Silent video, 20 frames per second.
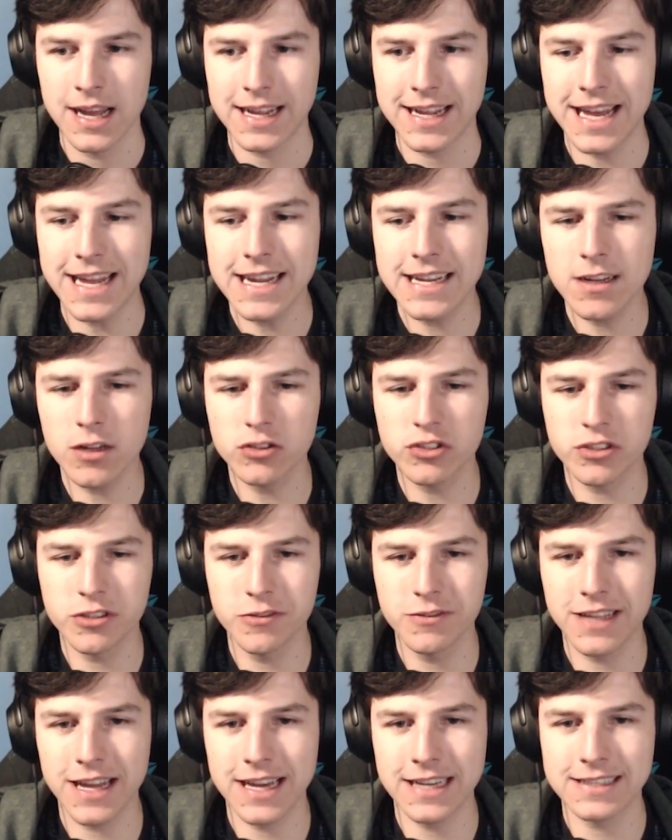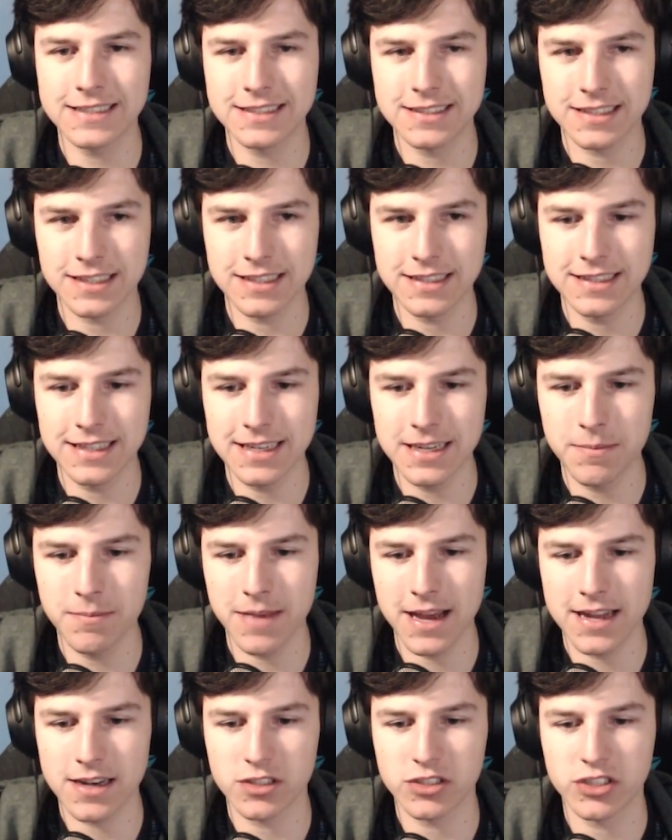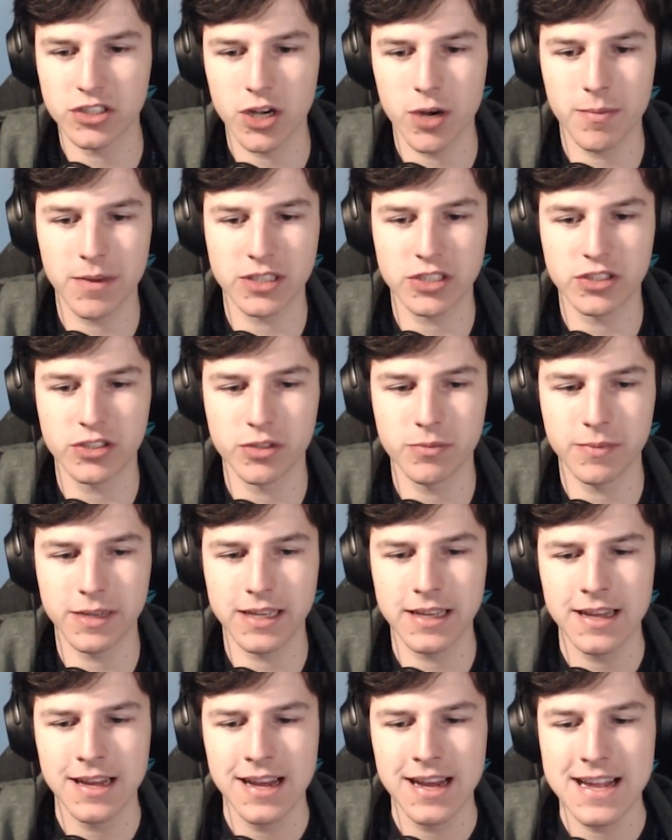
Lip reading: Getting those 2 dazed didn't matter so much to me.